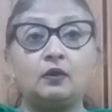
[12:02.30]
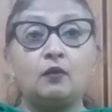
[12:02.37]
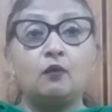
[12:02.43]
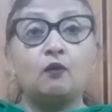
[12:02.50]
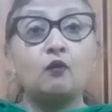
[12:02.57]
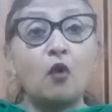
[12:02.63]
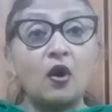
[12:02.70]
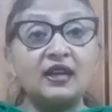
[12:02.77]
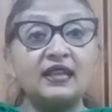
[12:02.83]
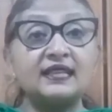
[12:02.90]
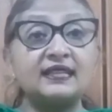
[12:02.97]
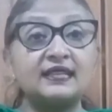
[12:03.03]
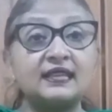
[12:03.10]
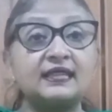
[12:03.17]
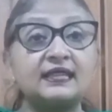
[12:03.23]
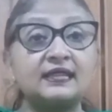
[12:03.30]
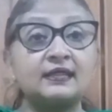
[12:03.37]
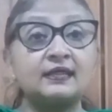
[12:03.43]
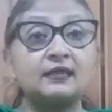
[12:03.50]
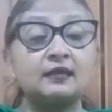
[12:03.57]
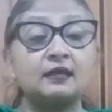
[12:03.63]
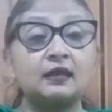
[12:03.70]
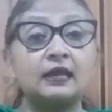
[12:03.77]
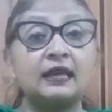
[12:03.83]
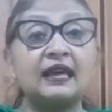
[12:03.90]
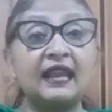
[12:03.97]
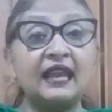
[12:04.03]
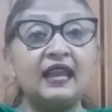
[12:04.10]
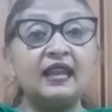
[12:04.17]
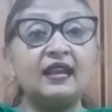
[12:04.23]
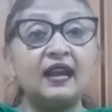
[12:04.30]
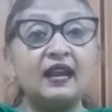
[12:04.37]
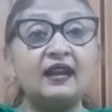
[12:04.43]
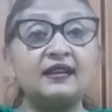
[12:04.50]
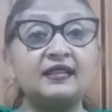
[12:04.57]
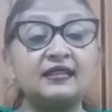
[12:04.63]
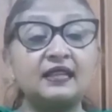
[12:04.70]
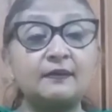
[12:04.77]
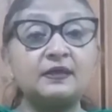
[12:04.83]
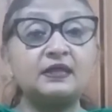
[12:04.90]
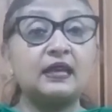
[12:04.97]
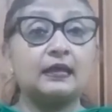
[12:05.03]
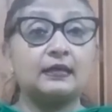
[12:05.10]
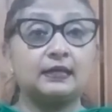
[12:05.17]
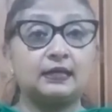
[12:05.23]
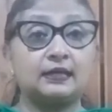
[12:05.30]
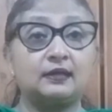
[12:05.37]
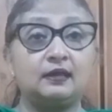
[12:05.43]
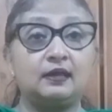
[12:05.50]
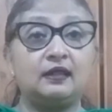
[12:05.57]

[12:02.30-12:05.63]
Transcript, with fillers: What is this green colored substance?